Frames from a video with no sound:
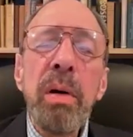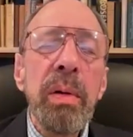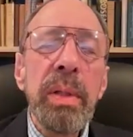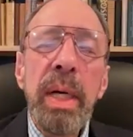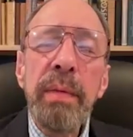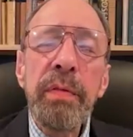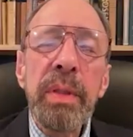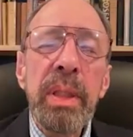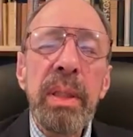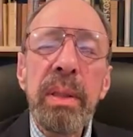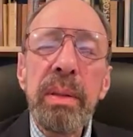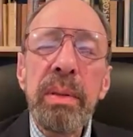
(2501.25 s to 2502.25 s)
don't know enough
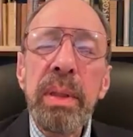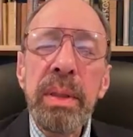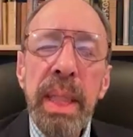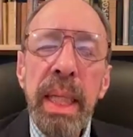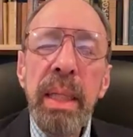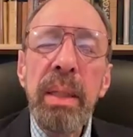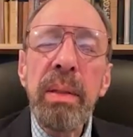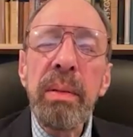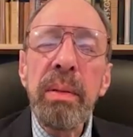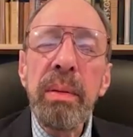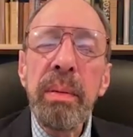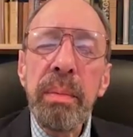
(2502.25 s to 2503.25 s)
to tell
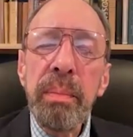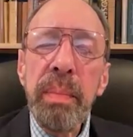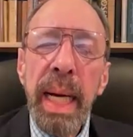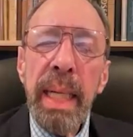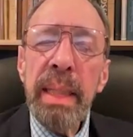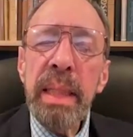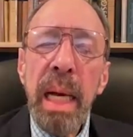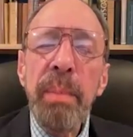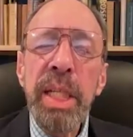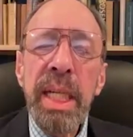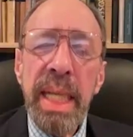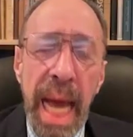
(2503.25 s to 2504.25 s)
you, Max. I
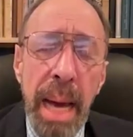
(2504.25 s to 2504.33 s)
mean, it